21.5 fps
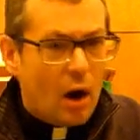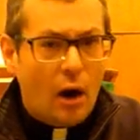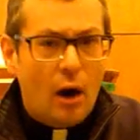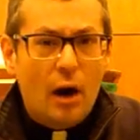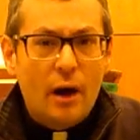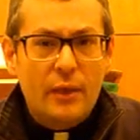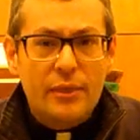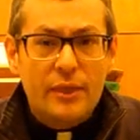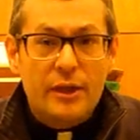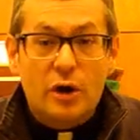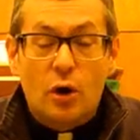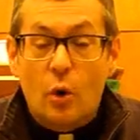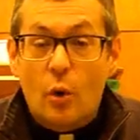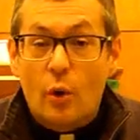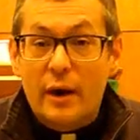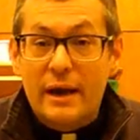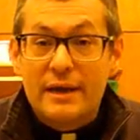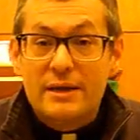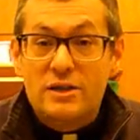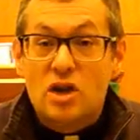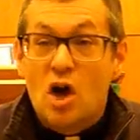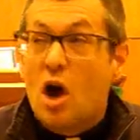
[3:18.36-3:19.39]
On the
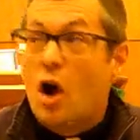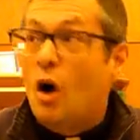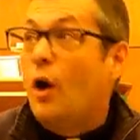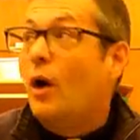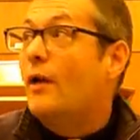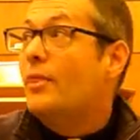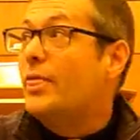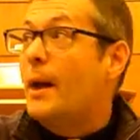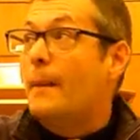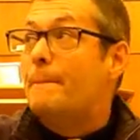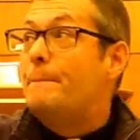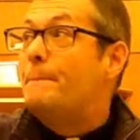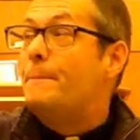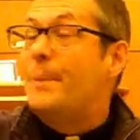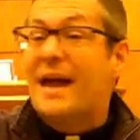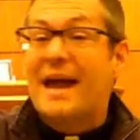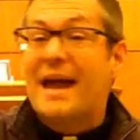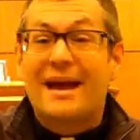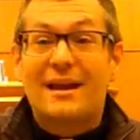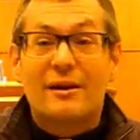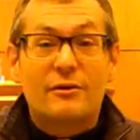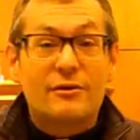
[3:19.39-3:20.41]
coins, on the
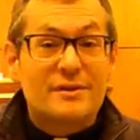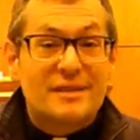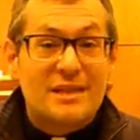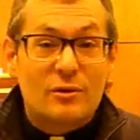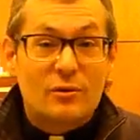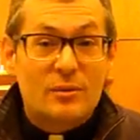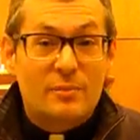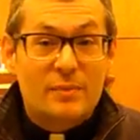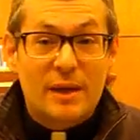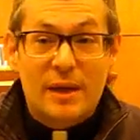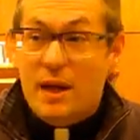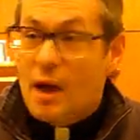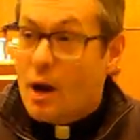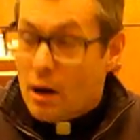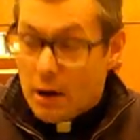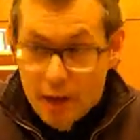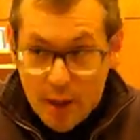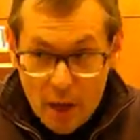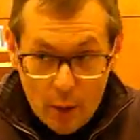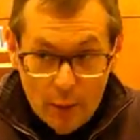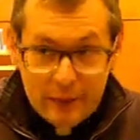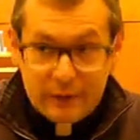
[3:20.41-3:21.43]
banners that would
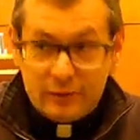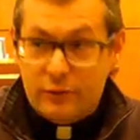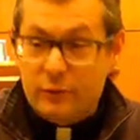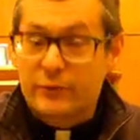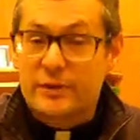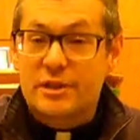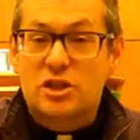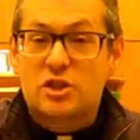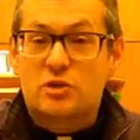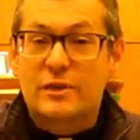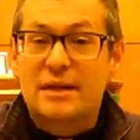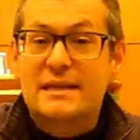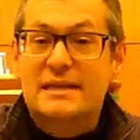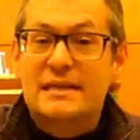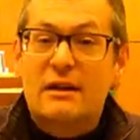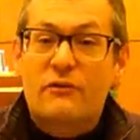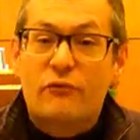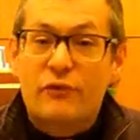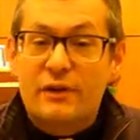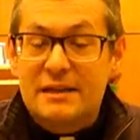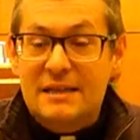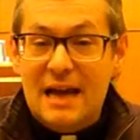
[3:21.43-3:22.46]
be going through the streets
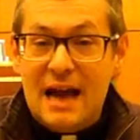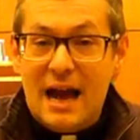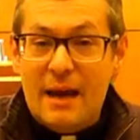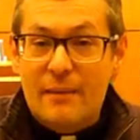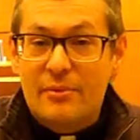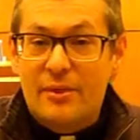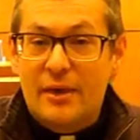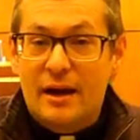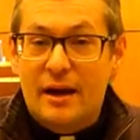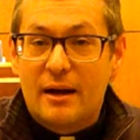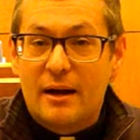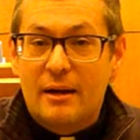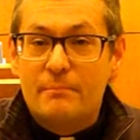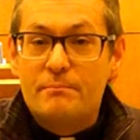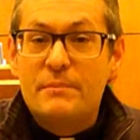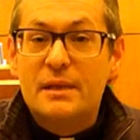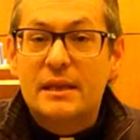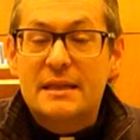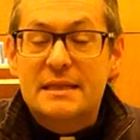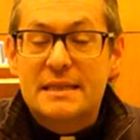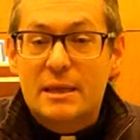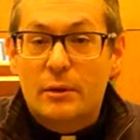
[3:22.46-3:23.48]
every time the
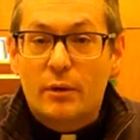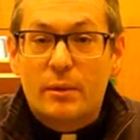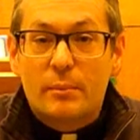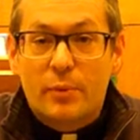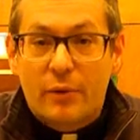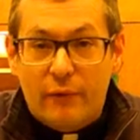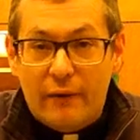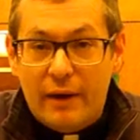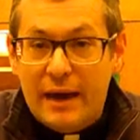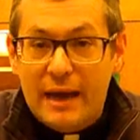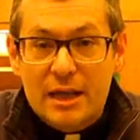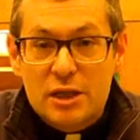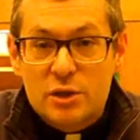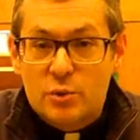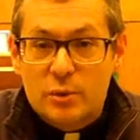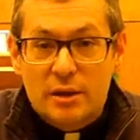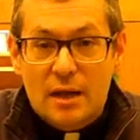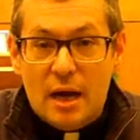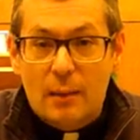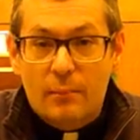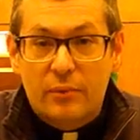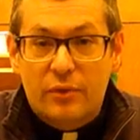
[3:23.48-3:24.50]
military parades
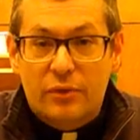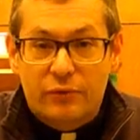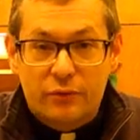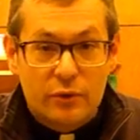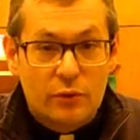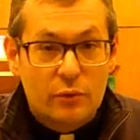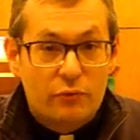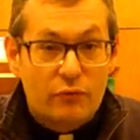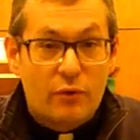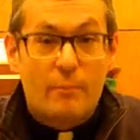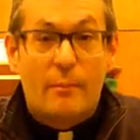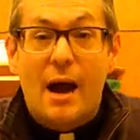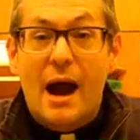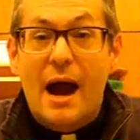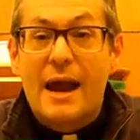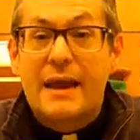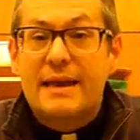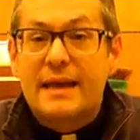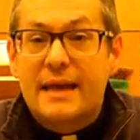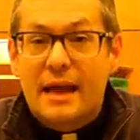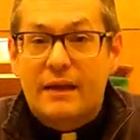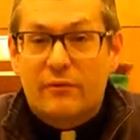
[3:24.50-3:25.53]
would come through,
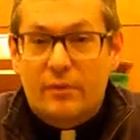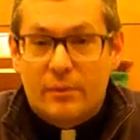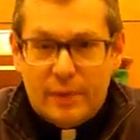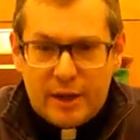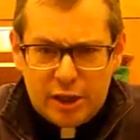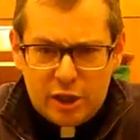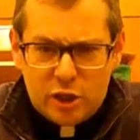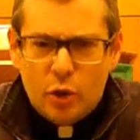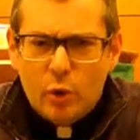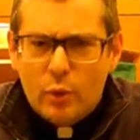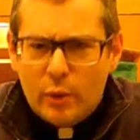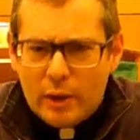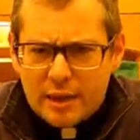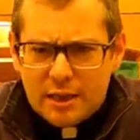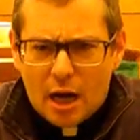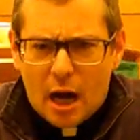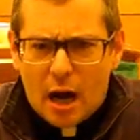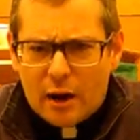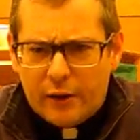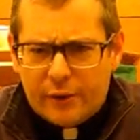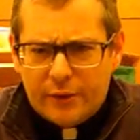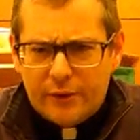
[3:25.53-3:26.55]
reminding everybody who had
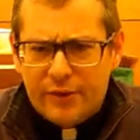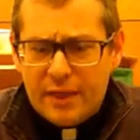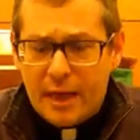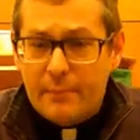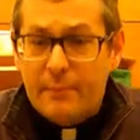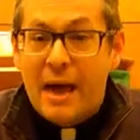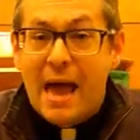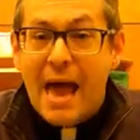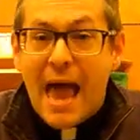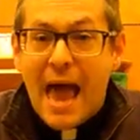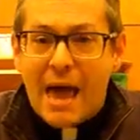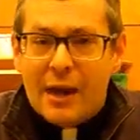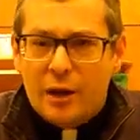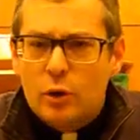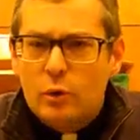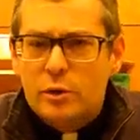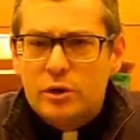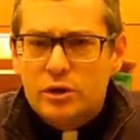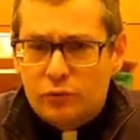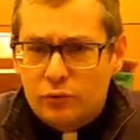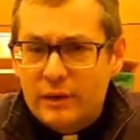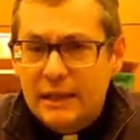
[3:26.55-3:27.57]
conquered them and who
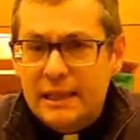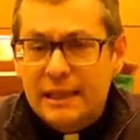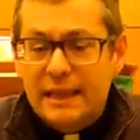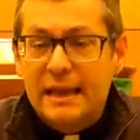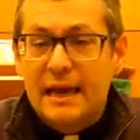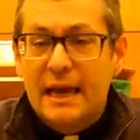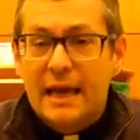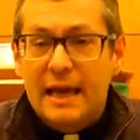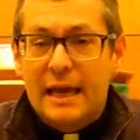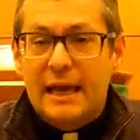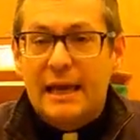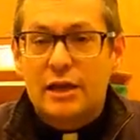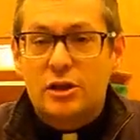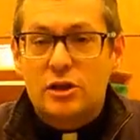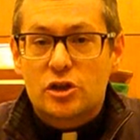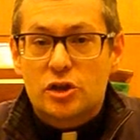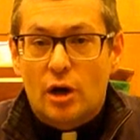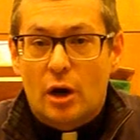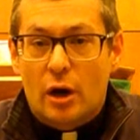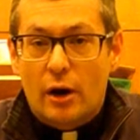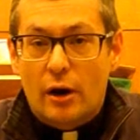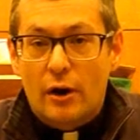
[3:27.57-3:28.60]
was really in
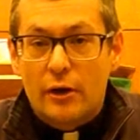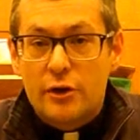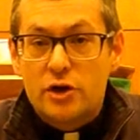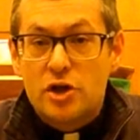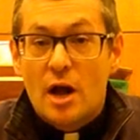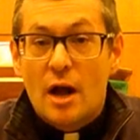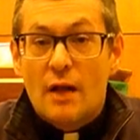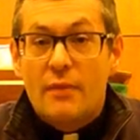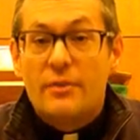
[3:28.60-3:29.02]
charge,